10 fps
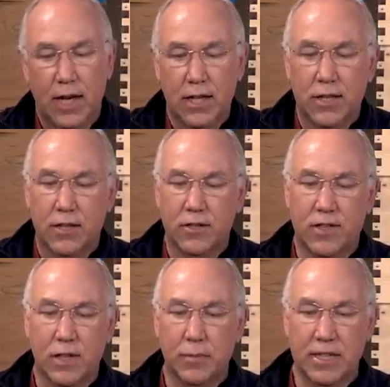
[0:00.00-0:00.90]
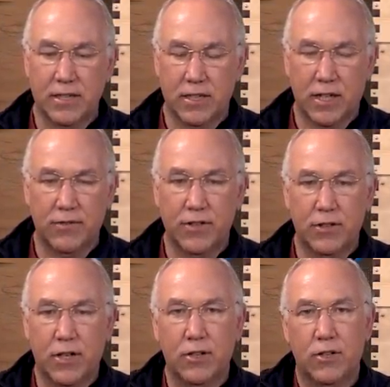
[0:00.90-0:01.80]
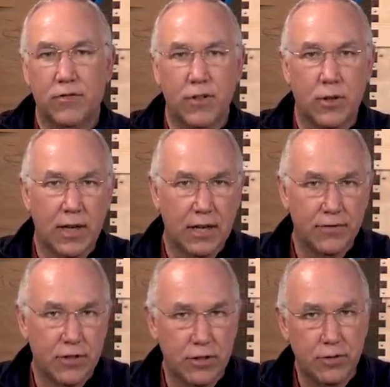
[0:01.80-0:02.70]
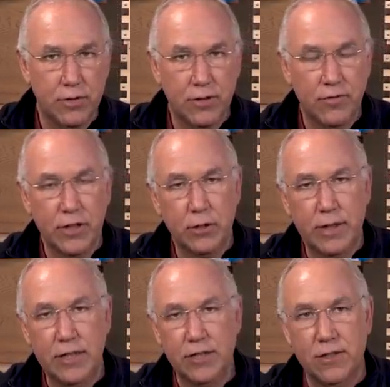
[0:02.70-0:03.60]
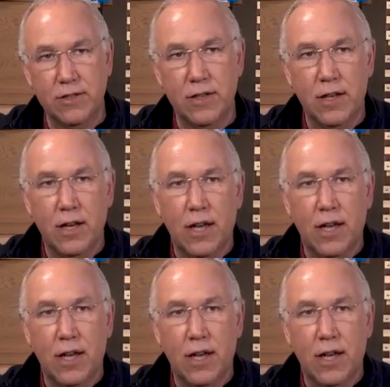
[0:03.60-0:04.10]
and they're segmented off and they're under the Flow Hive 2 configurations.